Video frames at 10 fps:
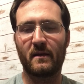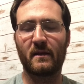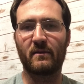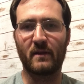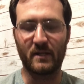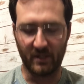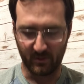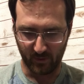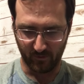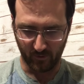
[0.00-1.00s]
then they need
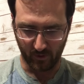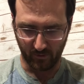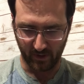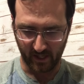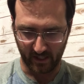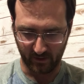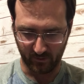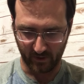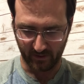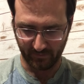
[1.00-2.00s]
to move forward with that as
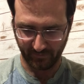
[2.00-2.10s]
well.